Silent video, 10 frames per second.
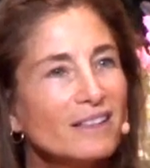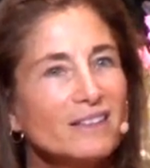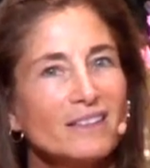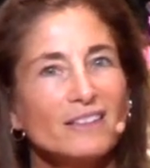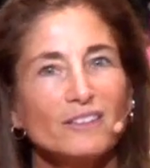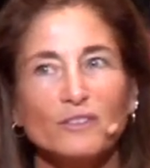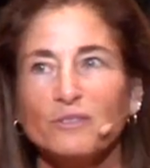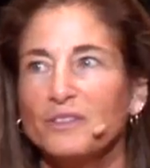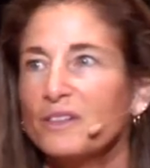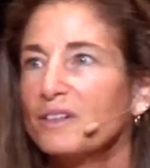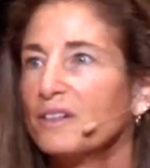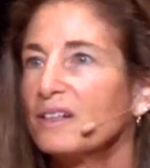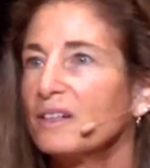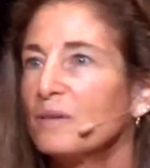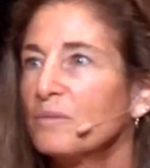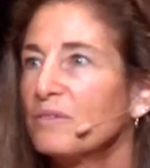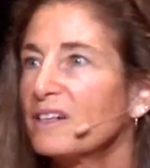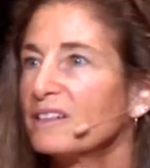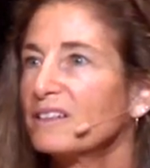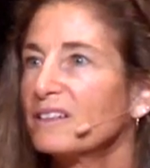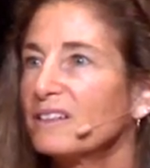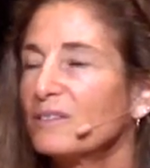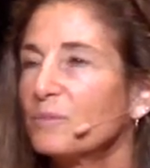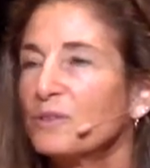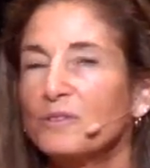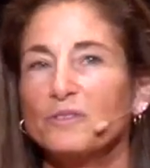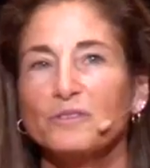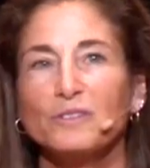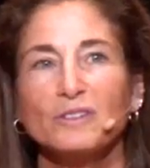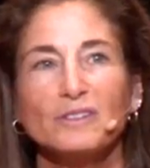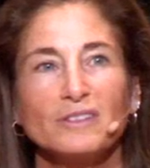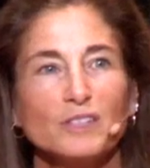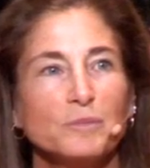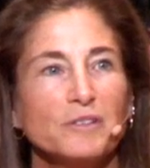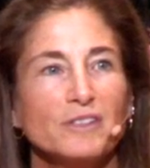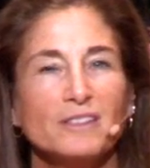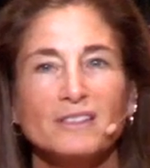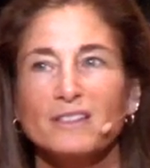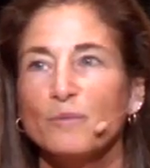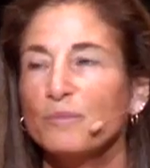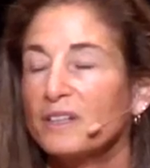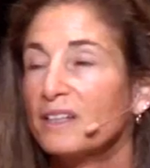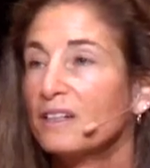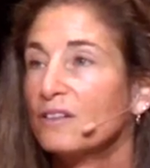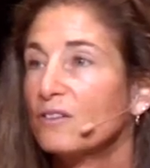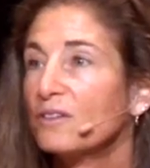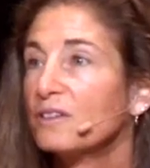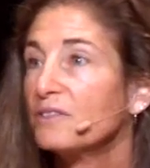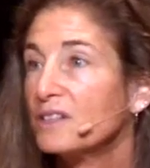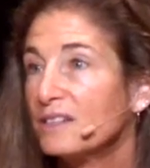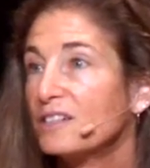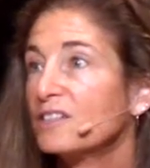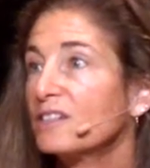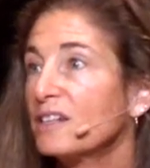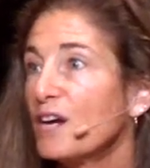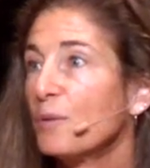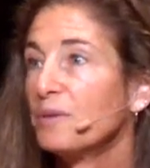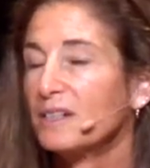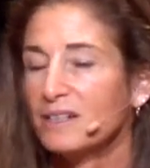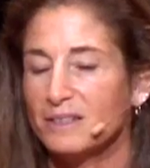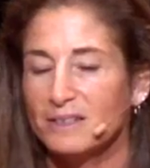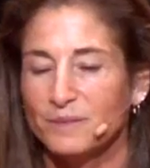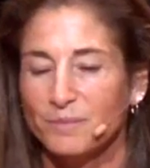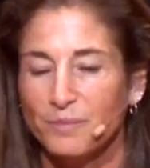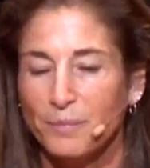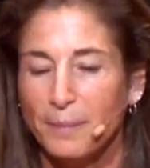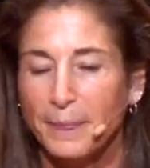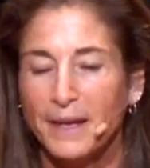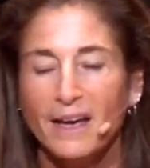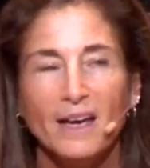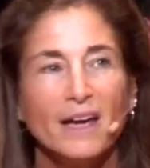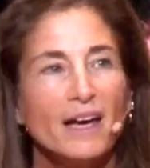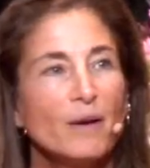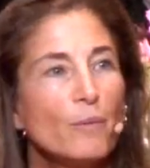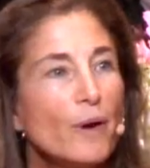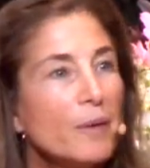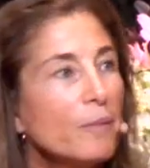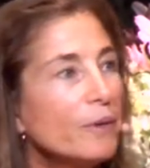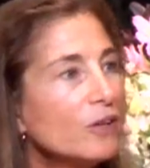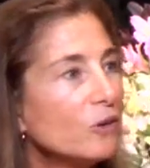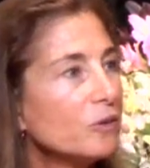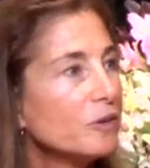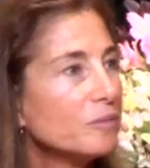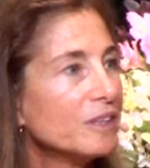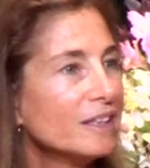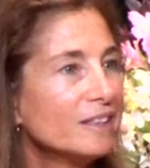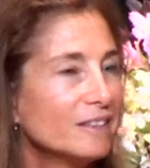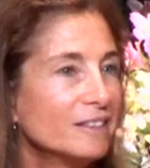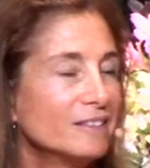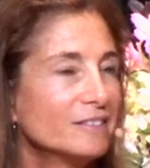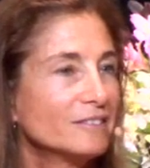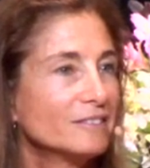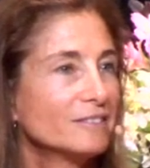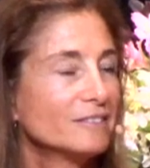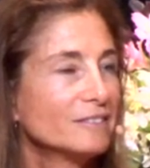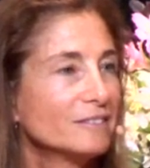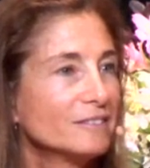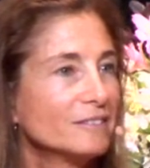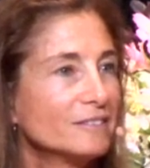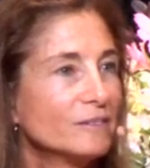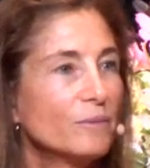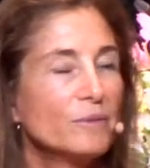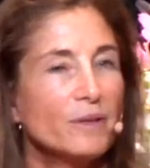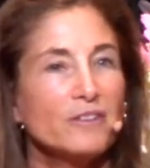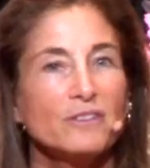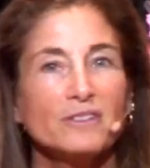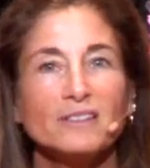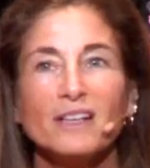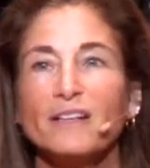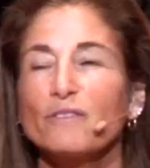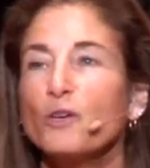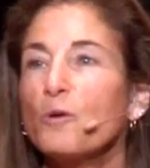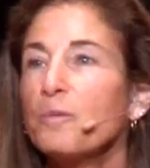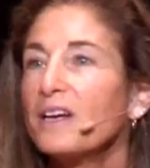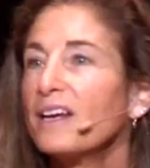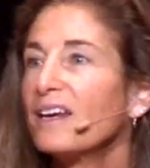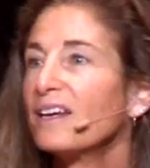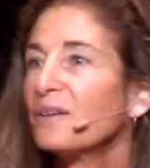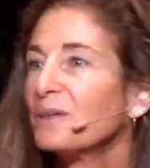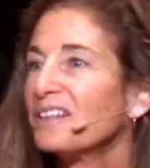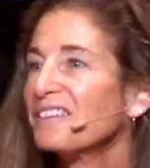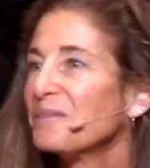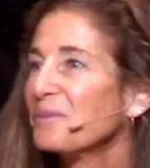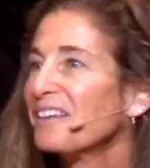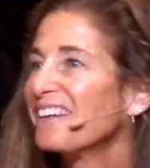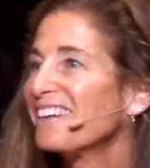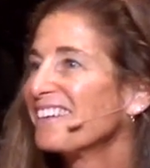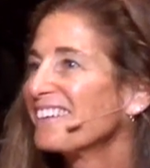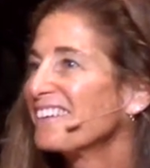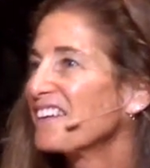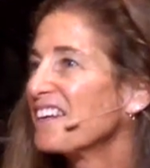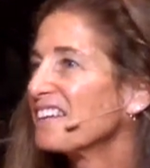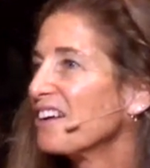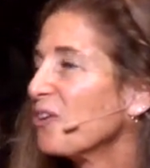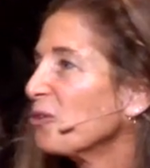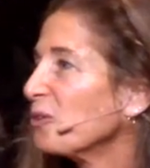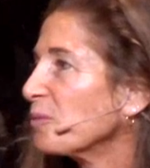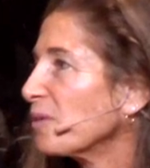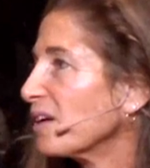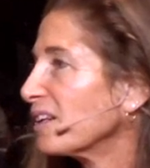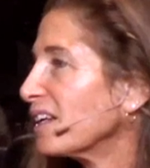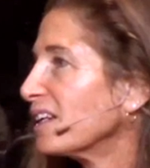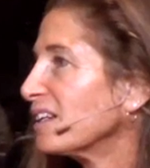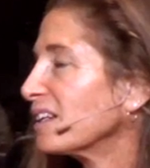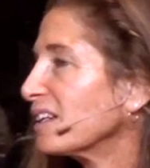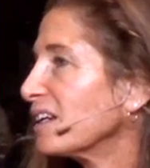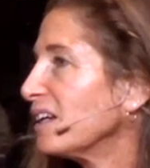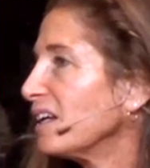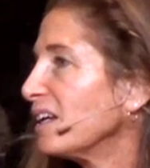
these are very precious, beautiful experiences on planet Earth of conditioned happiness. And when we hold them lightly, when there's a kind of an open hand, we let them land and hold them lightly,